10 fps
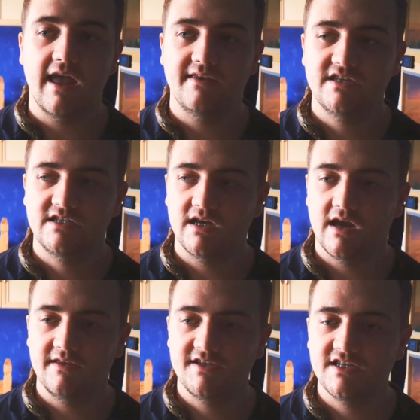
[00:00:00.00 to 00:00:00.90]

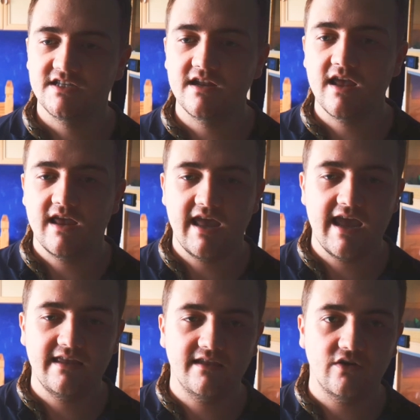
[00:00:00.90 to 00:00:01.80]
this isn't a
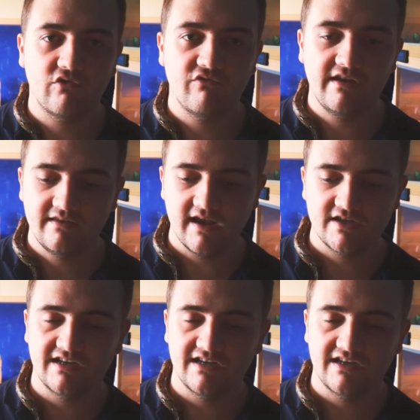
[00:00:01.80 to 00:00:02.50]
hating on retics.